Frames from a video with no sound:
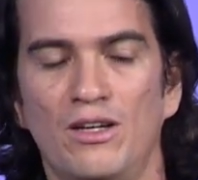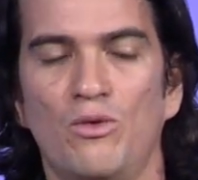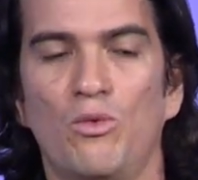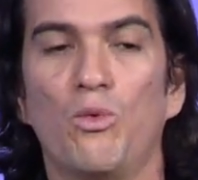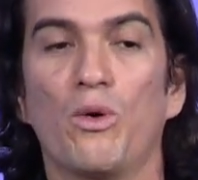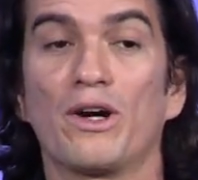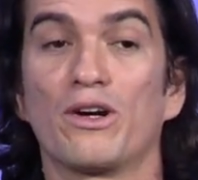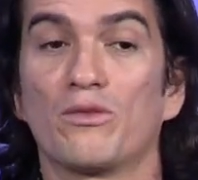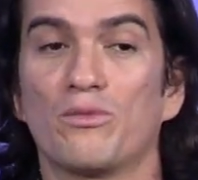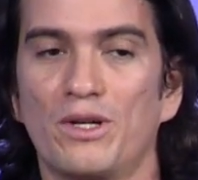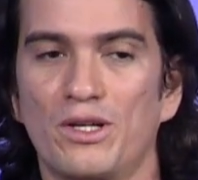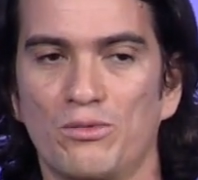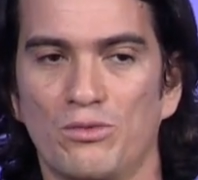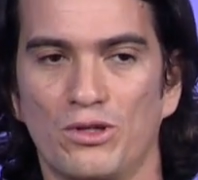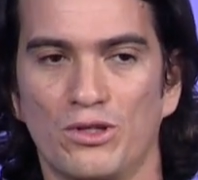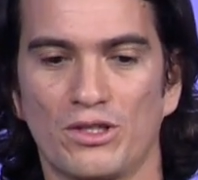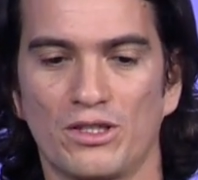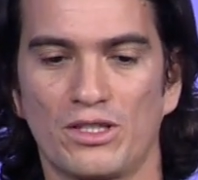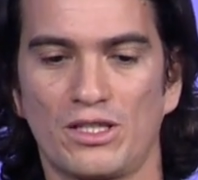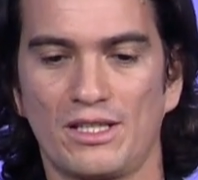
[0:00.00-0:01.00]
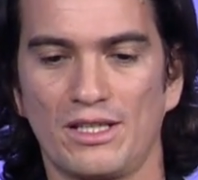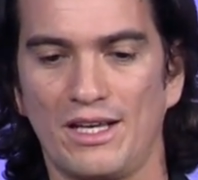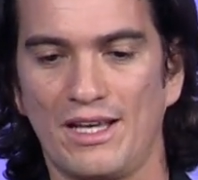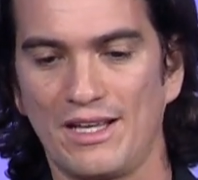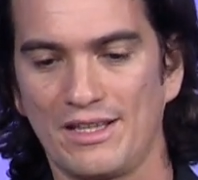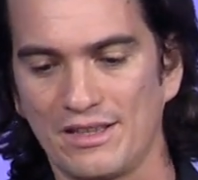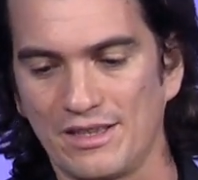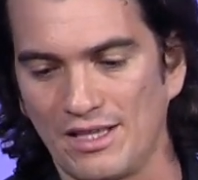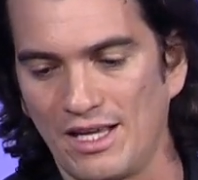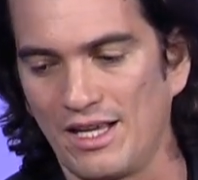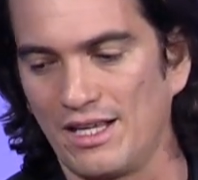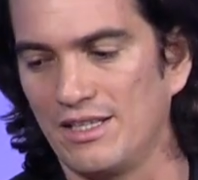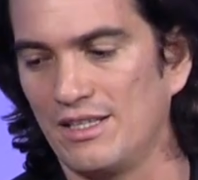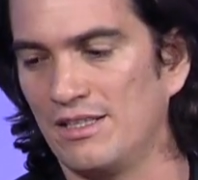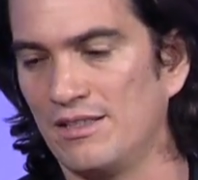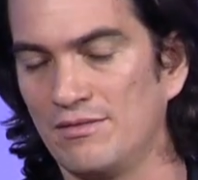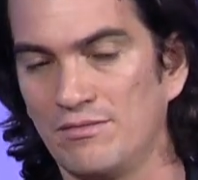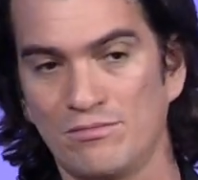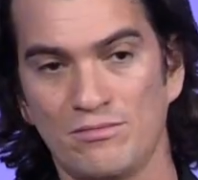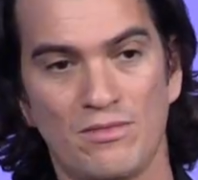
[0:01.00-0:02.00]
where we work, and
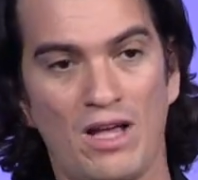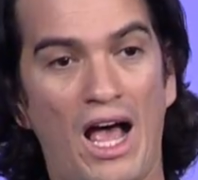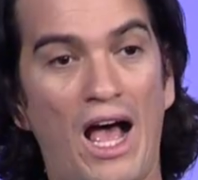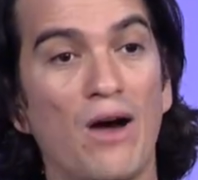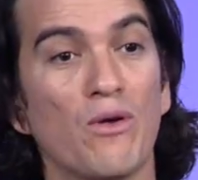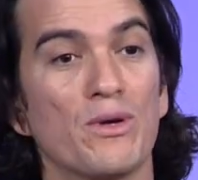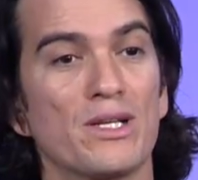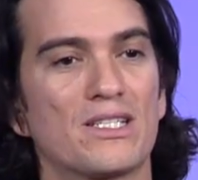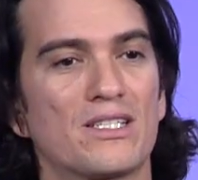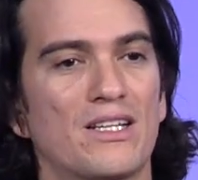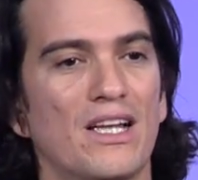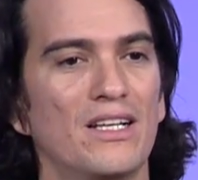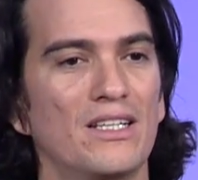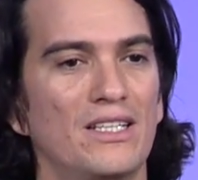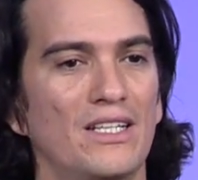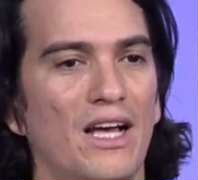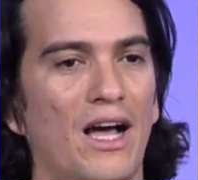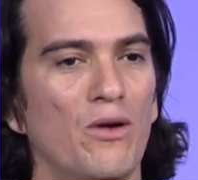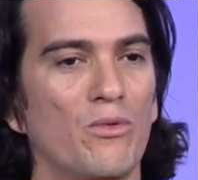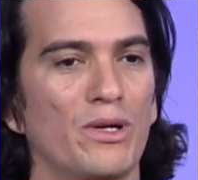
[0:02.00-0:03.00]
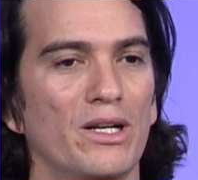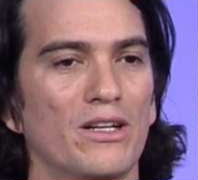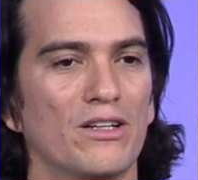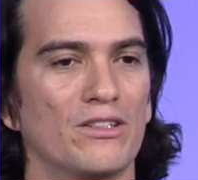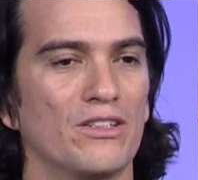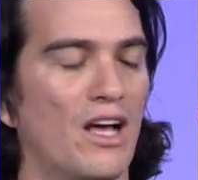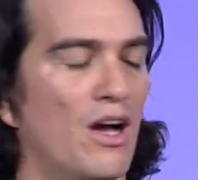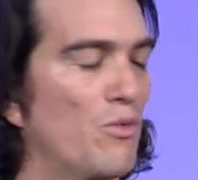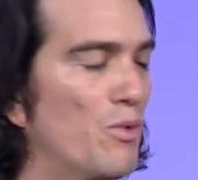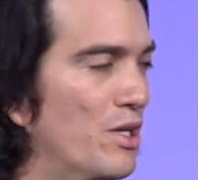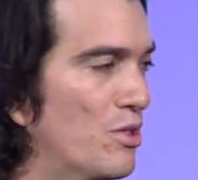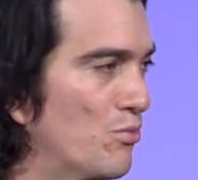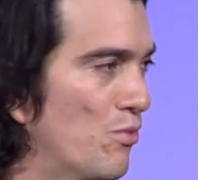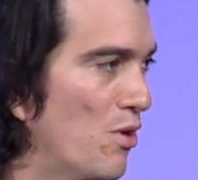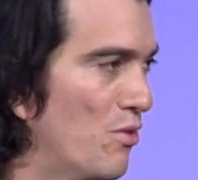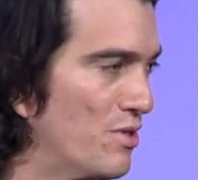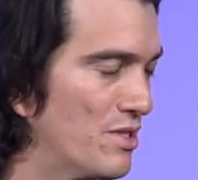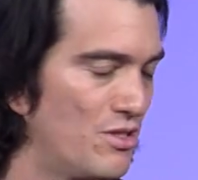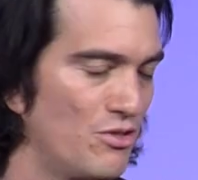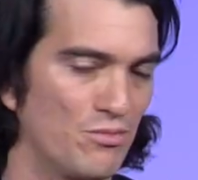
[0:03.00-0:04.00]
then how we study, how we learn, how we
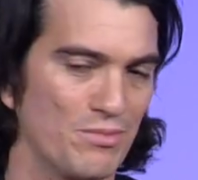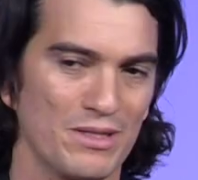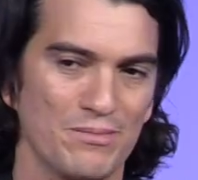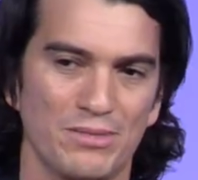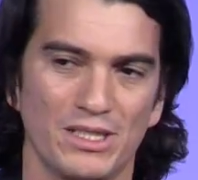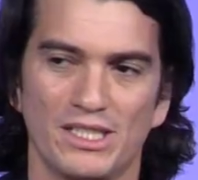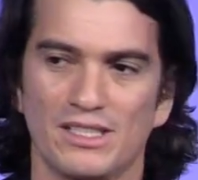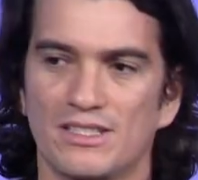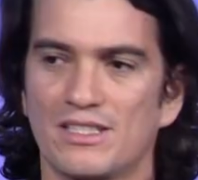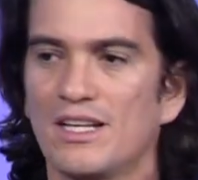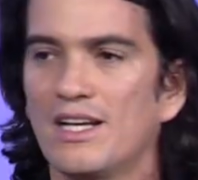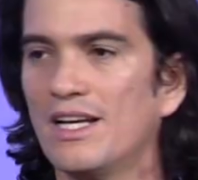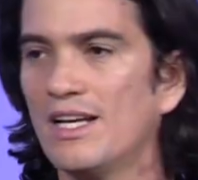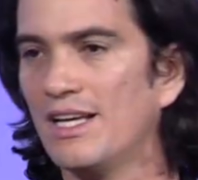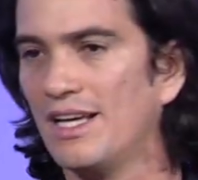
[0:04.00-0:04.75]
grow as human beings.